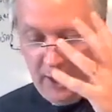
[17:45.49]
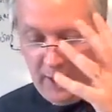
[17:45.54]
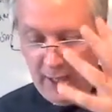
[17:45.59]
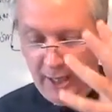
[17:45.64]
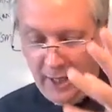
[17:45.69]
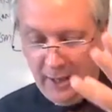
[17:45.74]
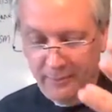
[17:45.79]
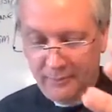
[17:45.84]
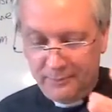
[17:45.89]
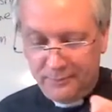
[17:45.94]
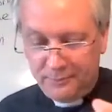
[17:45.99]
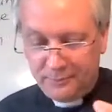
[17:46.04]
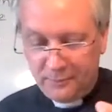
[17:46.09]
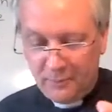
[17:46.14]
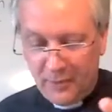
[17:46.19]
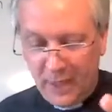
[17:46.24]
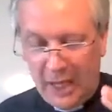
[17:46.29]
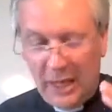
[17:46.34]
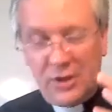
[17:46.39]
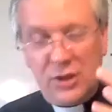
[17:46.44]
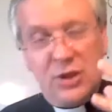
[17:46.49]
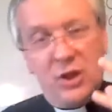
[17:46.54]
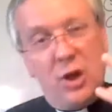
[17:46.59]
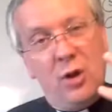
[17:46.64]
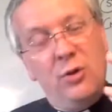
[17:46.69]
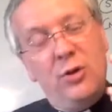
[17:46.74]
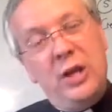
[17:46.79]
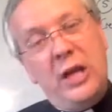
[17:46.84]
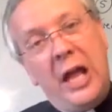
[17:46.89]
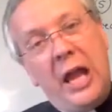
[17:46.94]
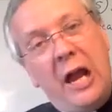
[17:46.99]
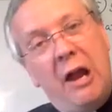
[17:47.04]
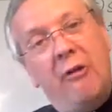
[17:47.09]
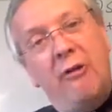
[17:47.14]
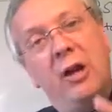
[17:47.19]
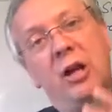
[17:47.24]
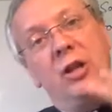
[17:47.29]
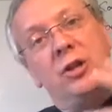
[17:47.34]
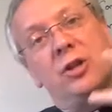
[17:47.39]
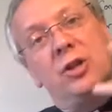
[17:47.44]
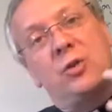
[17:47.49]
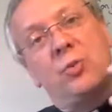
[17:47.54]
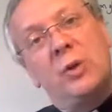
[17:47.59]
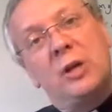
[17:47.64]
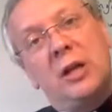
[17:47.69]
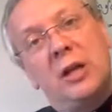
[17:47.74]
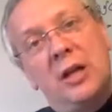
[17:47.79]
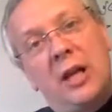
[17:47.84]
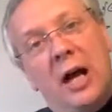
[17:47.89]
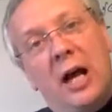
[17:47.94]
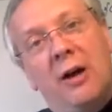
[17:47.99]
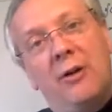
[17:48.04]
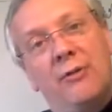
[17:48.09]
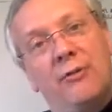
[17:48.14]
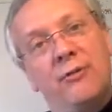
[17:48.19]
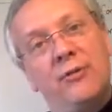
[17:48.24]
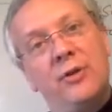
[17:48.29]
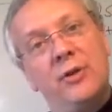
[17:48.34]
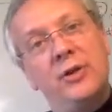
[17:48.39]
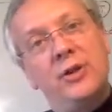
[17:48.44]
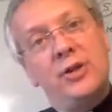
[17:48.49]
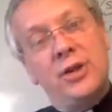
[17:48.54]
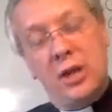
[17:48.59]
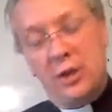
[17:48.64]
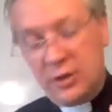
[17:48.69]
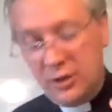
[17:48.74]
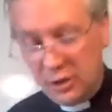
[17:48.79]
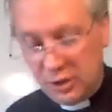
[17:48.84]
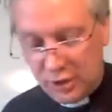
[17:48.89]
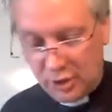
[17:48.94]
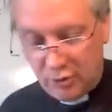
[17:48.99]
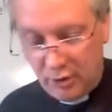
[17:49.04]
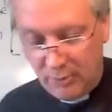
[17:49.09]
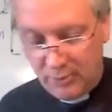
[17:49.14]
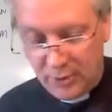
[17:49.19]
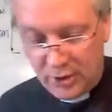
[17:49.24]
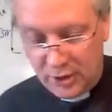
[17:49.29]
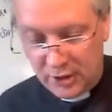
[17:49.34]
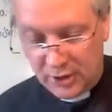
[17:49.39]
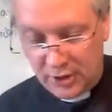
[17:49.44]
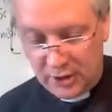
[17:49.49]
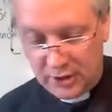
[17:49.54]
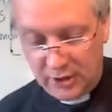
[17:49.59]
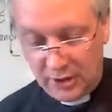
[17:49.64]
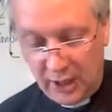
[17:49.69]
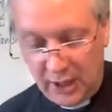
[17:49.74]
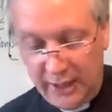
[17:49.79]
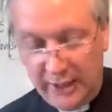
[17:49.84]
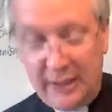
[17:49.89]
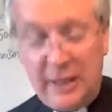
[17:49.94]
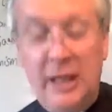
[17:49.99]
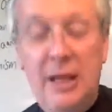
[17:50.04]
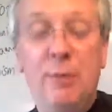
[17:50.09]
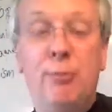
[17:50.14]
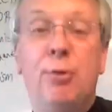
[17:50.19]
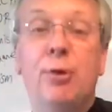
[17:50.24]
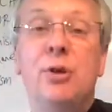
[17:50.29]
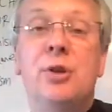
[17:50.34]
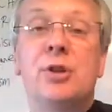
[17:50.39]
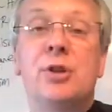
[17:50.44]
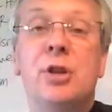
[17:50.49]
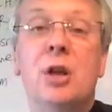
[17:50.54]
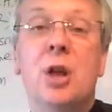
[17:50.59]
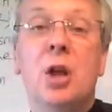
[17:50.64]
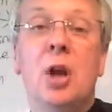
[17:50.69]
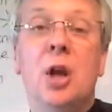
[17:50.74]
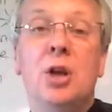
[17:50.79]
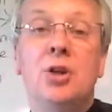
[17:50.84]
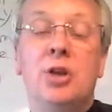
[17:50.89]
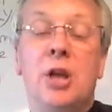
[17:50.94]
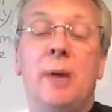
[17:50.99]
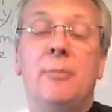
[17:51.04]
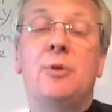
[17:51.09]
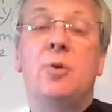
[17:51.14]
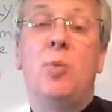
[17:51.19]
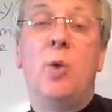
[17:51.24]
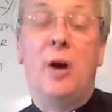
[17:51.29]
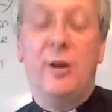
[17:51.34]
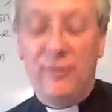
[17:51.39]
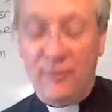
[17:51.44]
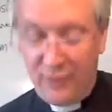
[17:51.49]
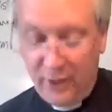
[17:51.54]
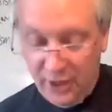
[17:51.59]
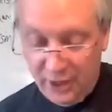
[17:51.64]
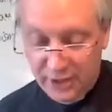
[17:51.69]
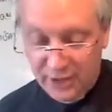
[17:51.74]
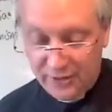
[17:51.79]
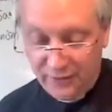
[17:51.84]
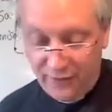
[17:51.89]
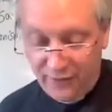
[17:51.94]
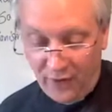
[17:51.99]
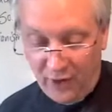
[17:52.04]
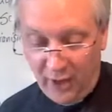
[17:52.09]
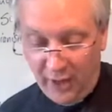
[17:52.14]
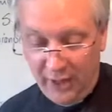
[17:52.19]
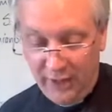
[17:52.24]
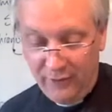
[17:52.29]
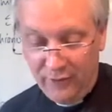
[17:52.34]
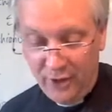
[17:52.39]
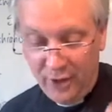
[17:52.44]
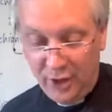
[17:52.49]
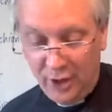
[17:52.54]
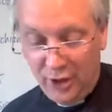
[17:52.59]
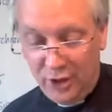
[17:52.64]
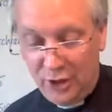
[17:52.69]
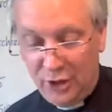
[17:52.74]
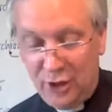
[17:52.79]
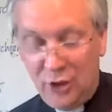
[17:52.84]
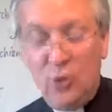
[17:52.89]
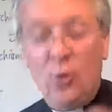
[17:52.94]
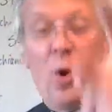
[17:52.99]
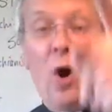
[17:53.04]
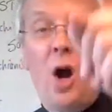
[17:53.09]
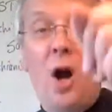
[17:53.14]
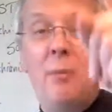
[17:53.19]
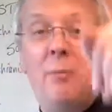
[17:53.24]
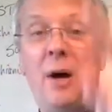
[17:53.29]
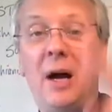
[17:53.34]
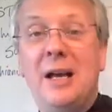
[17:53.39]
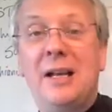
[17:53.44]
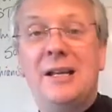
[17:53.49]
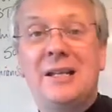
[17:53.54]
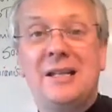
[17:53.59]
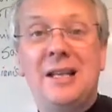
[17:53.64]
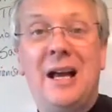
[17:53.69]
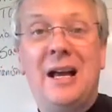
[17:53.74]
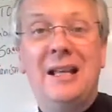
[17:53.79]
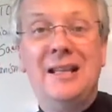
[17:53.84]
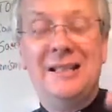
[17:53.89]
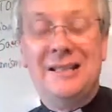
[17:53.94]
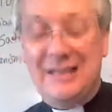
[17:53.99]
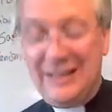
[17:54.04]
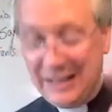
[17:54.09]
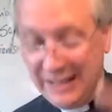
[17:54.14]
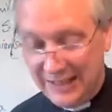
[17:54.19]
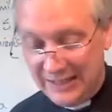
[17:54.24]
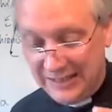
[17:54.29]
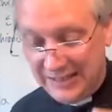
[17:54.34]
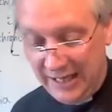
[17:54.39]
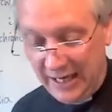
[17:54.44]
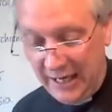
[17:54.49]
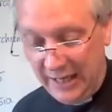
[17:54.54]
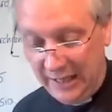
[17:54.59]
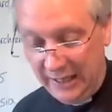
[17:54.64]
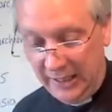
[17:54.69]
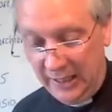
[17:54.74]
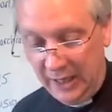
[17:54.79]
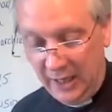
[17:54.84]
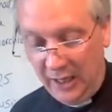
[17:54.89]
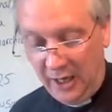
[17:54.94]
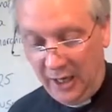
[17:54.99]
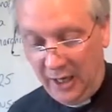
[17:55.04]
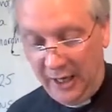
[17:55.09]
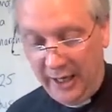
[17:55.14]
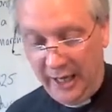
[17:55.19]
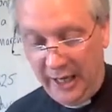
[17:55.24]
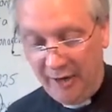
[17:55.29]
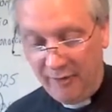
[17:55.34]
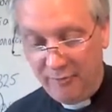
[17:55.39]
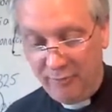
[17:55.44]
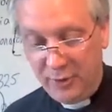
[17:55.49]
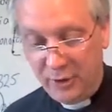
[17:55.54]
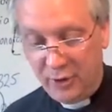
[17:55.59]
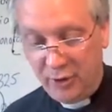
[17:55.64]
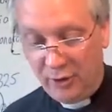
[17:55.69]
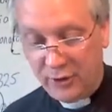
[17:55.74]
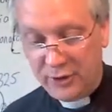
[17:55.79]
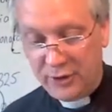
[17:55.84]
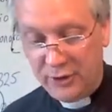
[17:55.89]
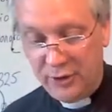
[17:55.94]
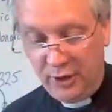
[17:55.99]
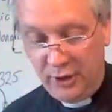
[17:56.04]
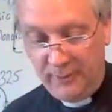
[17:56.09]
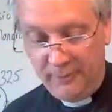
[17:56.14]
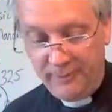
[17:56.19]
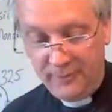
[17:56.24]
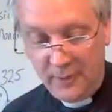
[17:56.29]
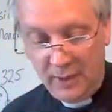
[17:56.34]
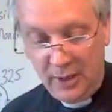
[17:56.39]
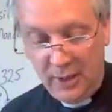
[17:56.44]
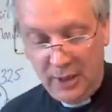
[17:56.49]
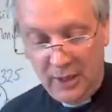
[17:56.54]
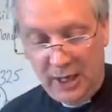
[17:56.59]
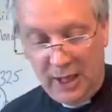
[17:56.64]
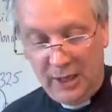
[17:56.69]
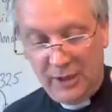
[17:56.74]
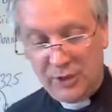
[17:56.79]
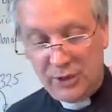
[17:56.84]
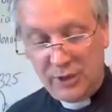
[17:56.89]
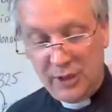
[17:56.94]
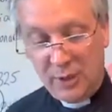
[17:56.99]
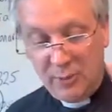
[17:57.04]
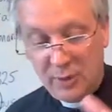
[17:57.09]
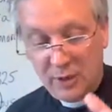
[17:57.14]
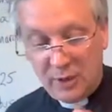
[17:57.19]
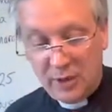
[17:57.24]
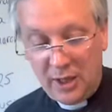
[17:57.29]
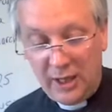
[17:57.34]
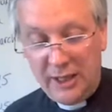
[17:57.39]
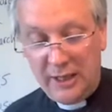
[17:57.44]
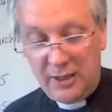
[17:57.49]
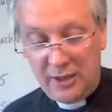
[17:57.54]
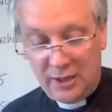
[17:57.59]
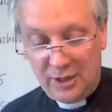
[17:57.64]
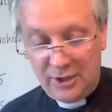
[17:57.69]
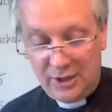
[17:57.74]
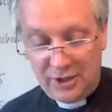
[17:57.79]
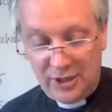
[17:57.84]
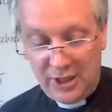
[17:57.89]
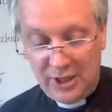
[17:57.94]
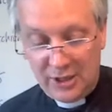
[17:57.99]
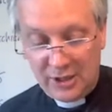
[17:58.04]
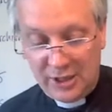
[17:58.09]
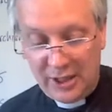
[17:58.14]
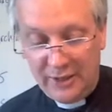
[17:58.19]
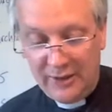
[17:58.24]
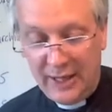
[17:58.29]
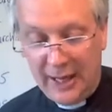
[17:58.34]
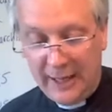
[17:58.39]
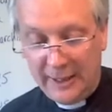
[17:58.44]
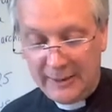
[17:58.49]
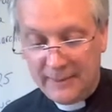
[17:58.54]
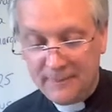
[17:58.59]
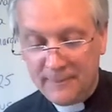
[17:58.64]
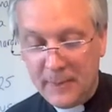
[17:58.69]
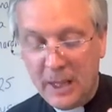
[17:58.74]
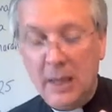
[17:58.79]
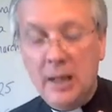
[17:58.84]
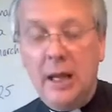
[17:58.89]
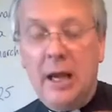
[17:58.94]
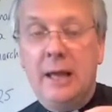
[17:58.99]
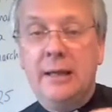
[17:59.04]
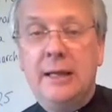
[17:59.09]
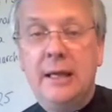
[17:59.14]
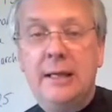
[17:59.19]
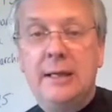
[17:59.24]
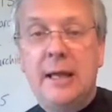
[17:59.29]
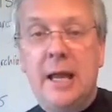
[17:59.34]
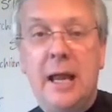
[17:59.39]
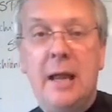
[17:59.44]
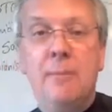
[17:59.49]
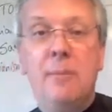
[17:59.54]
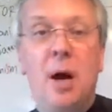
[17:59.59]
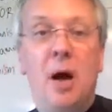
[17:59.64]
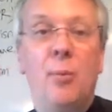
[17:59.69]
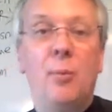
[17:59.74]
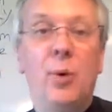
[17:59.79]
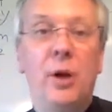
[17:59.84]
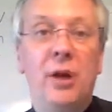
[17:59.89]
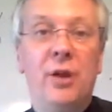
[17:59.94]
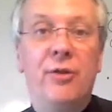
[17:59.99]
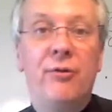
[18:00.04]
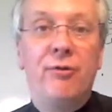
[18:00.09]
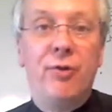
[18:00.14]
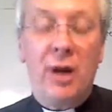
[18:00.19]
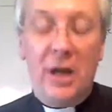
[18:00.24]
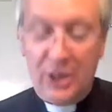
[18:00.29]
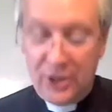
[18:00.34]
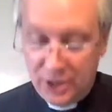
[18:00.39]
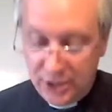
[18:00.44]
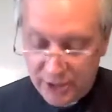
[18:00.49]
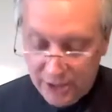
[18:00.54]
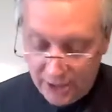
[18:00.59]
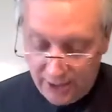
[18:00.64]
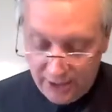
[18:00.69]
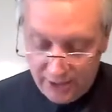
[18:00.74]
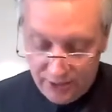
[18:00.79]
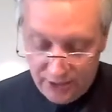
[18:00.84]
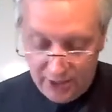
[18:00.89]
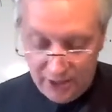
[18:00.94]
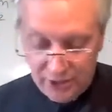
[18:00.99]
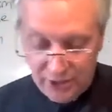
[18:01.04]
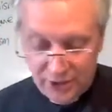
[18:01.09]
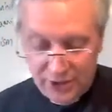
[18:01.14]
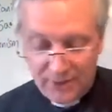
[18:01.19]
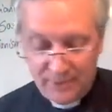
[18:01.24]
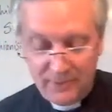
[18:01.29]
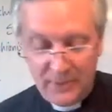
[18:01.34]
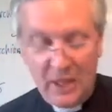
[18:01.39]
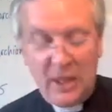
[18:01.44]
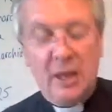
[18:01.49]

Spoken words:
And so the Arians would love certain scriptures like Hebrews chapter 1 verse 5. You are my son, today I have begotten you. And so they would like things like that. And they came up with phrases like this.